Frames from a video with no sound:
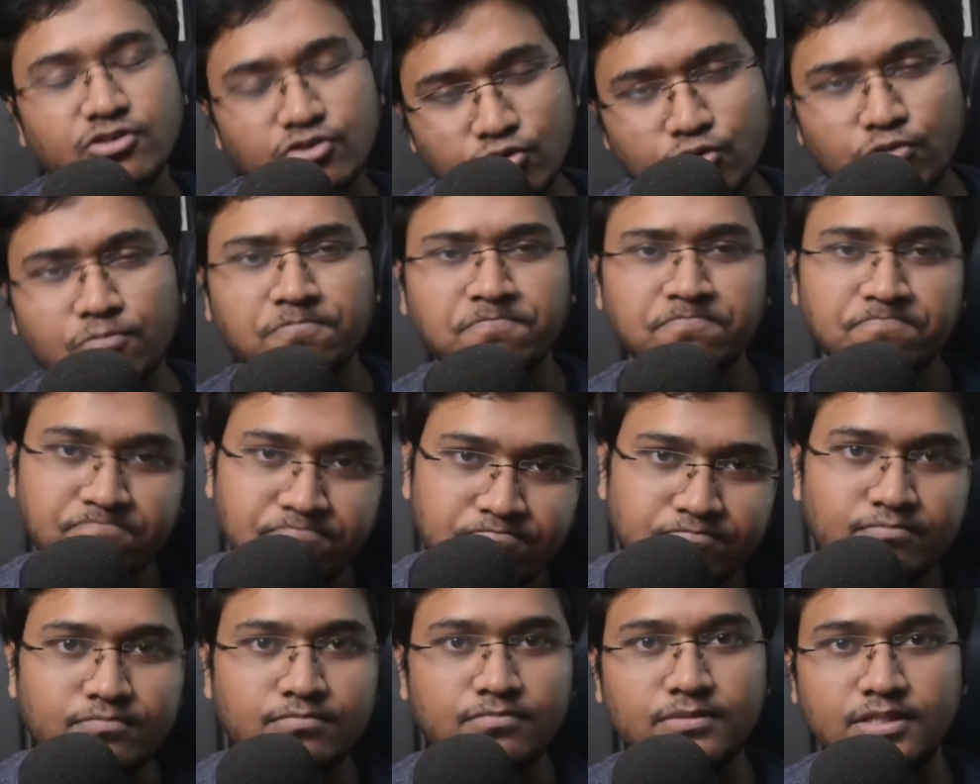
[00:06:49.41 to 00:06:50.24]
So
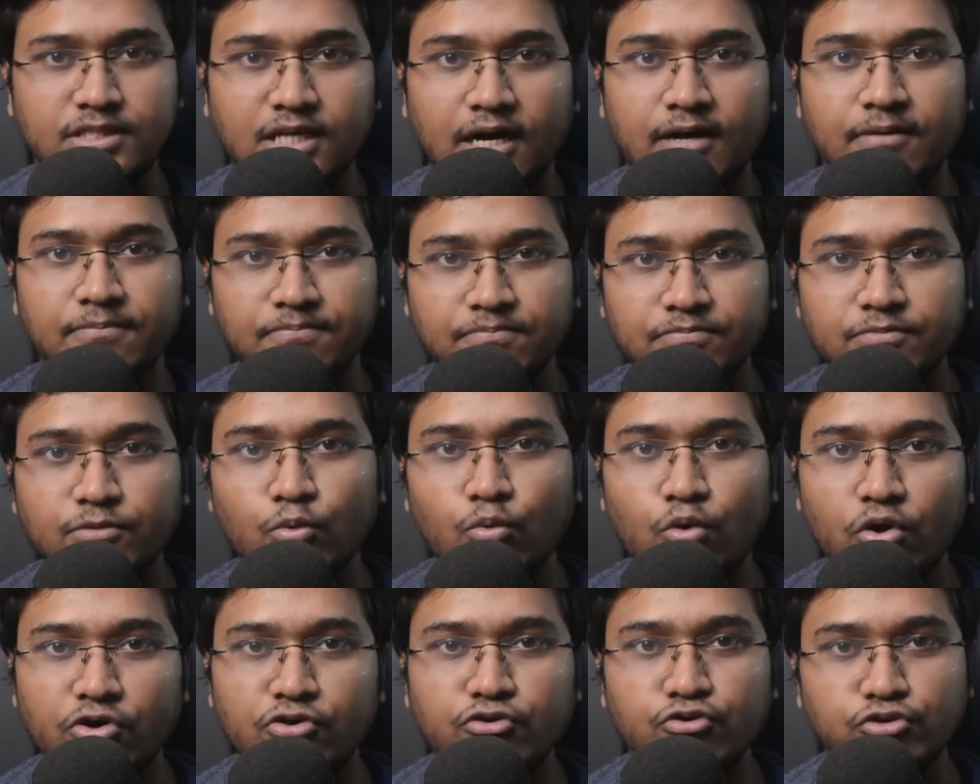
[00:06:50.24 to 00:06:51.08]
yeah,
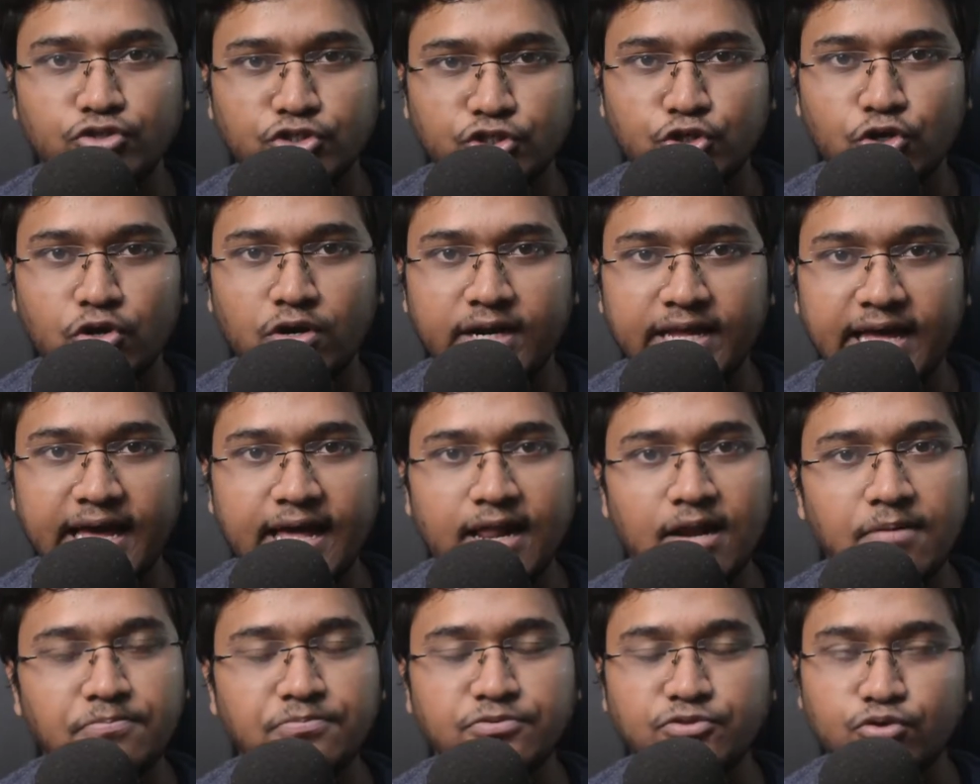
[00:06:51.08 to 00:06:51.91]
the word roots surely
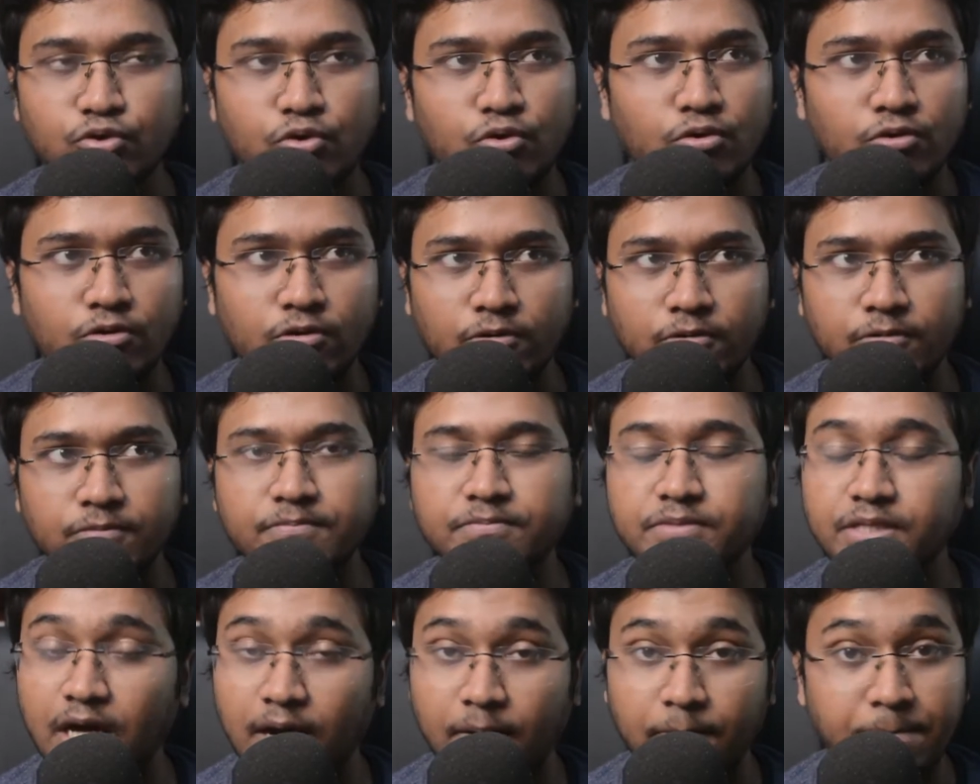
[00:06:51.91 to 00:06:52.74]
help.
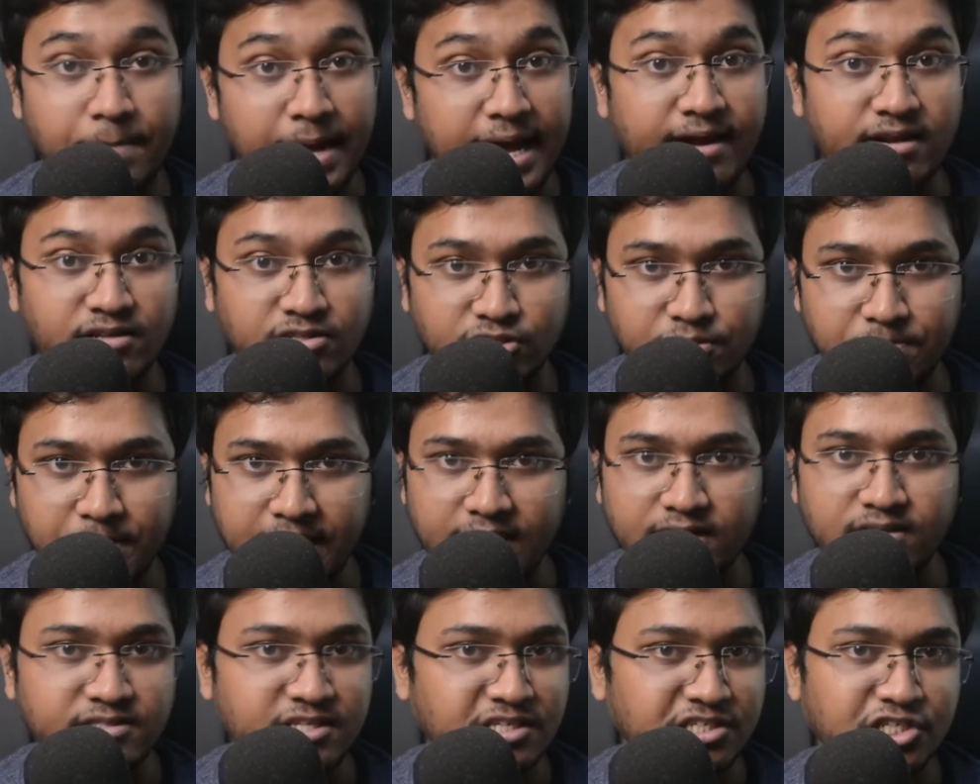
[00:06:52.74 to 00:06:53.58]
So yeah,
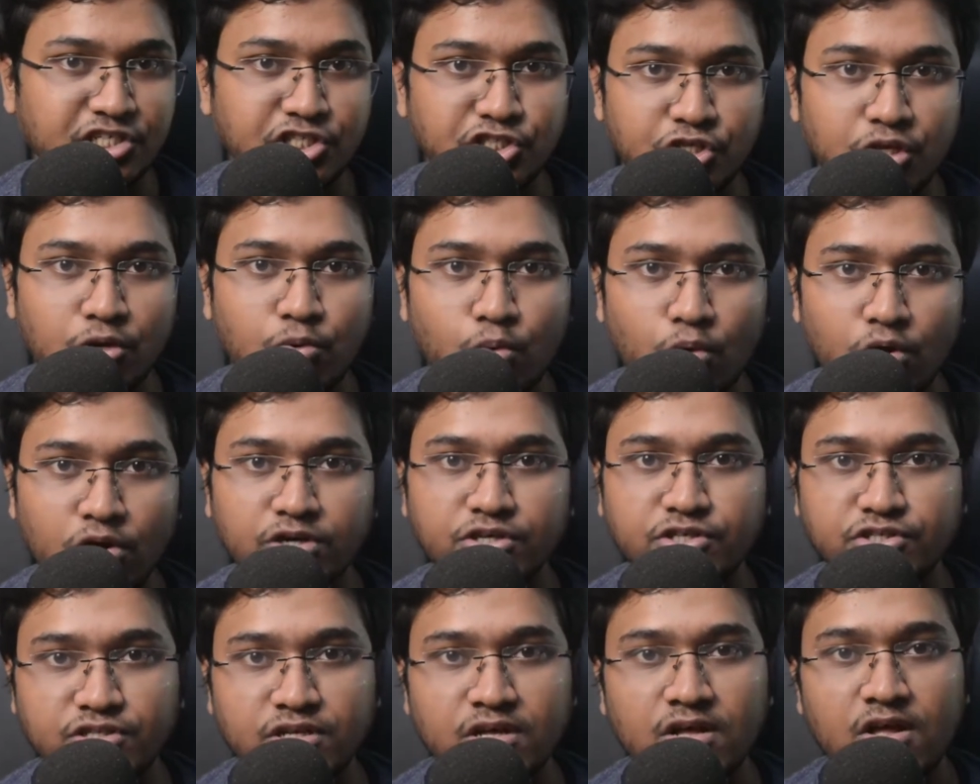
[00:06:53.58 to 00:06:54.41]
Barron's Essential
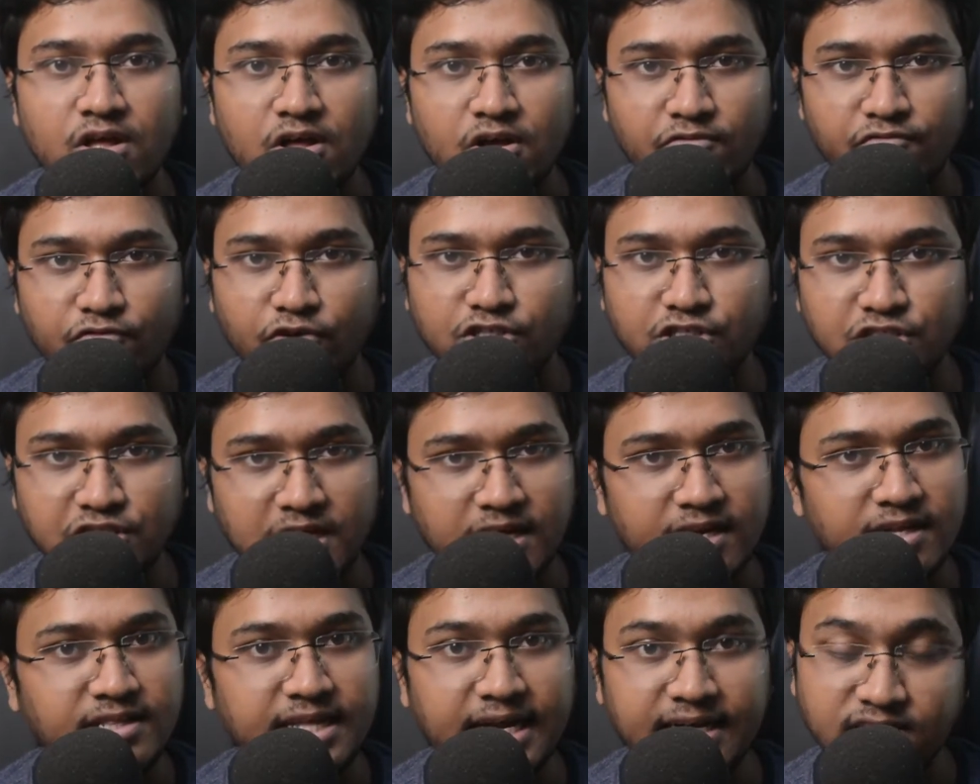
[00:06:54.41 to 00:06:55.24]
Words for
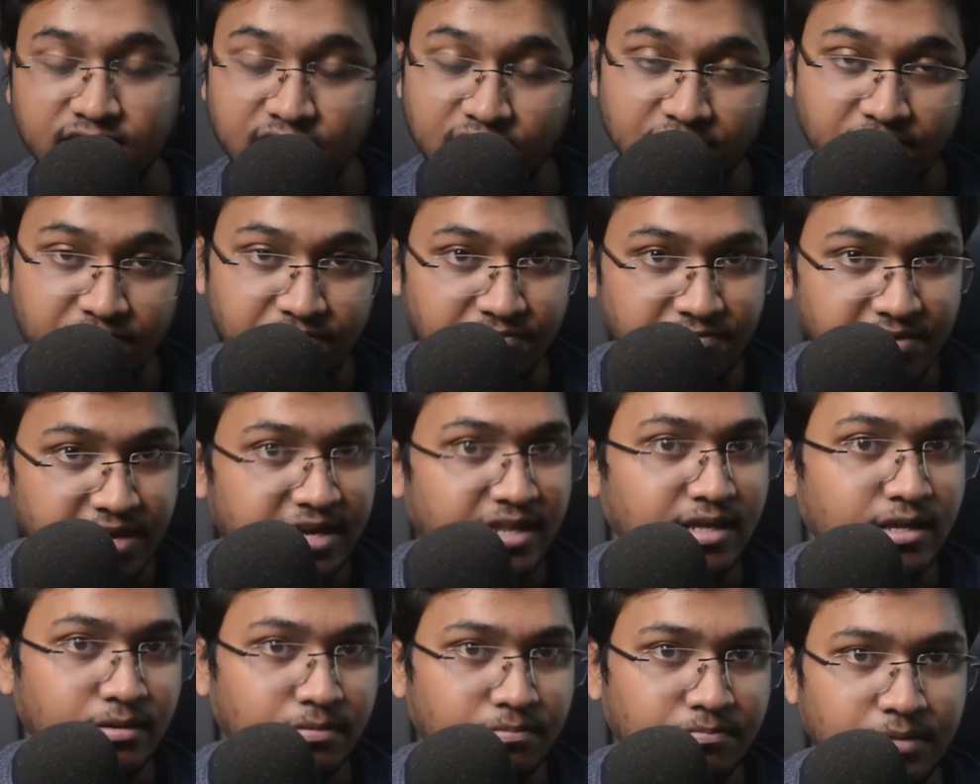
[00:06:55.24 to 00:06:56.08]
GRE, that's a
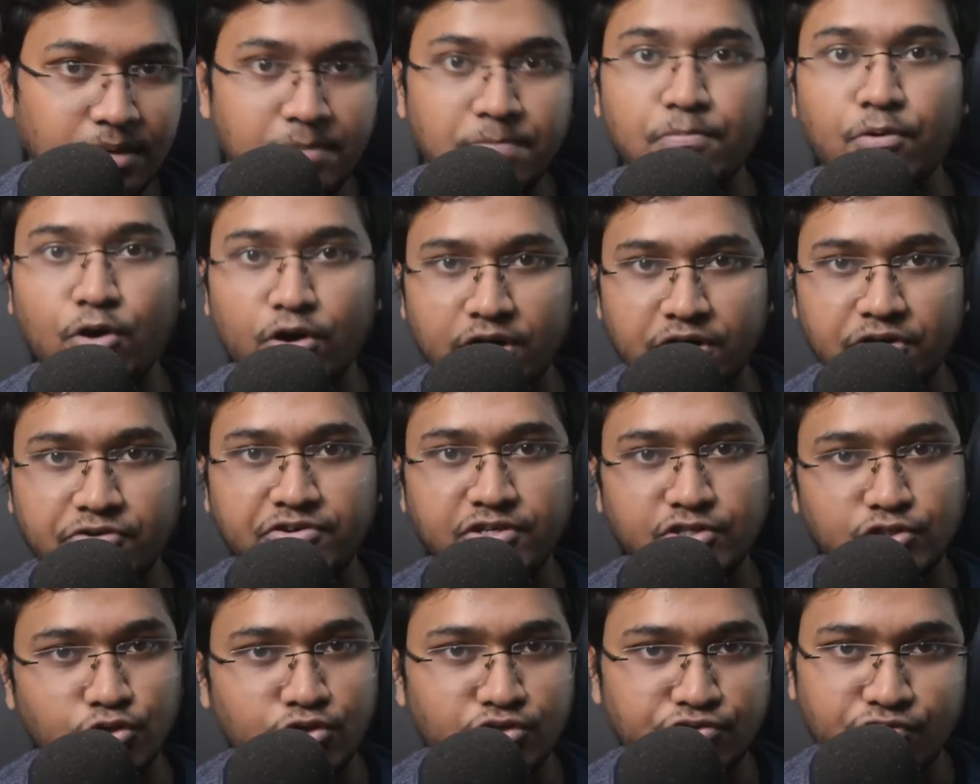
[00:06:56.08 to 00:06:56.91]
very
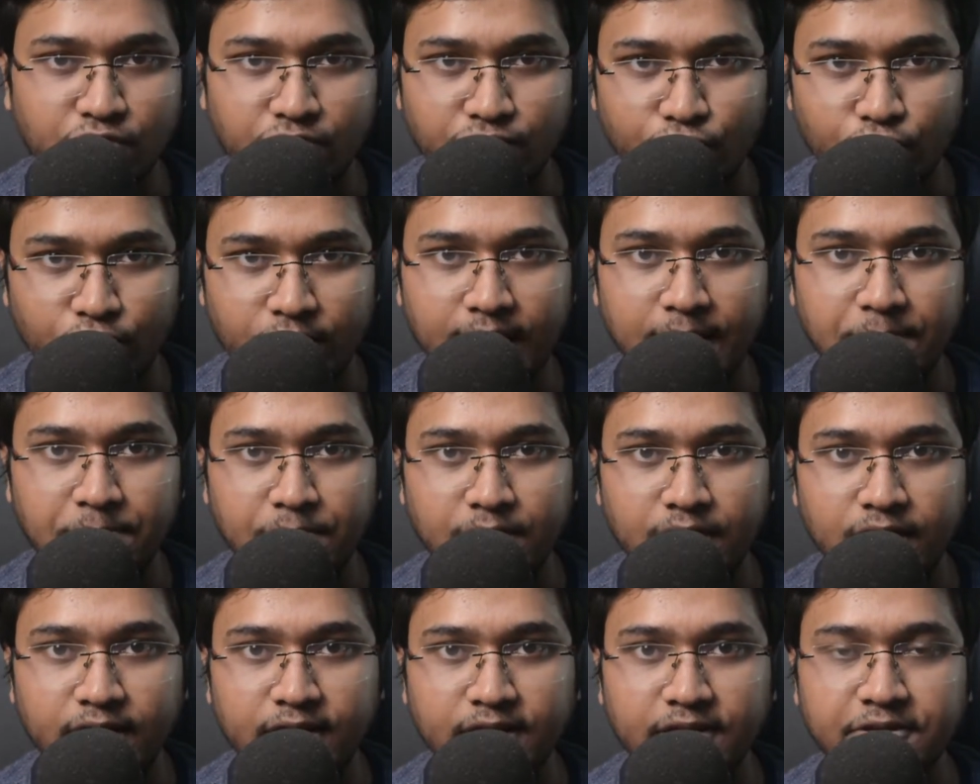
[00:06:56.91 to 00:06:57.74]
important resource for
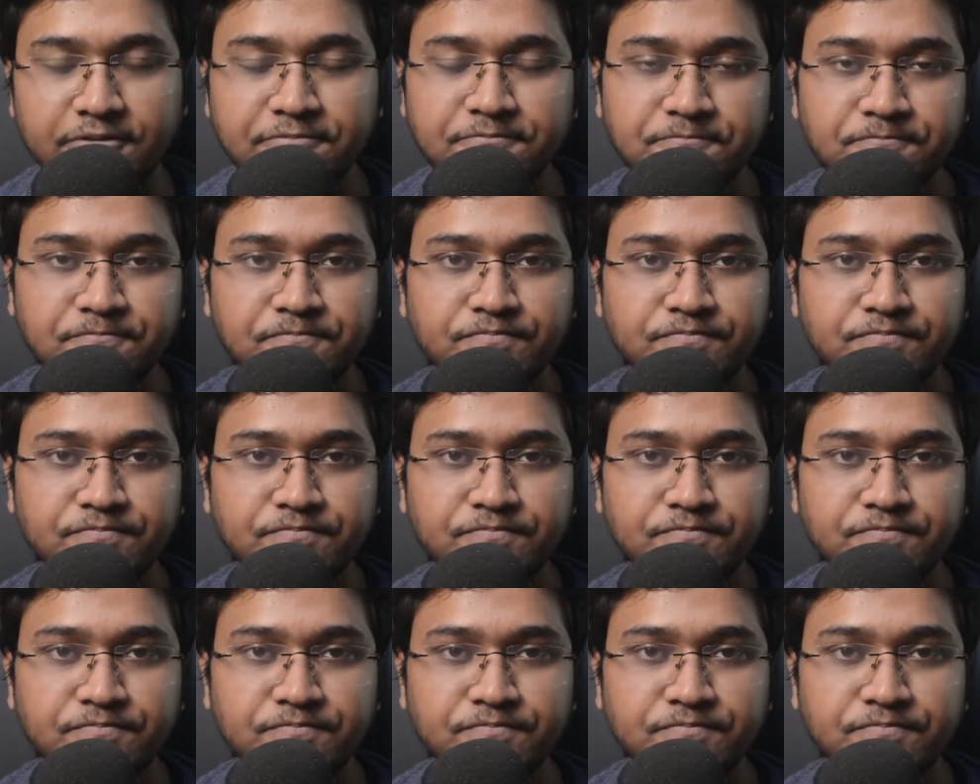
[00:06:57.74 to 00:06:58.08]
vocab building.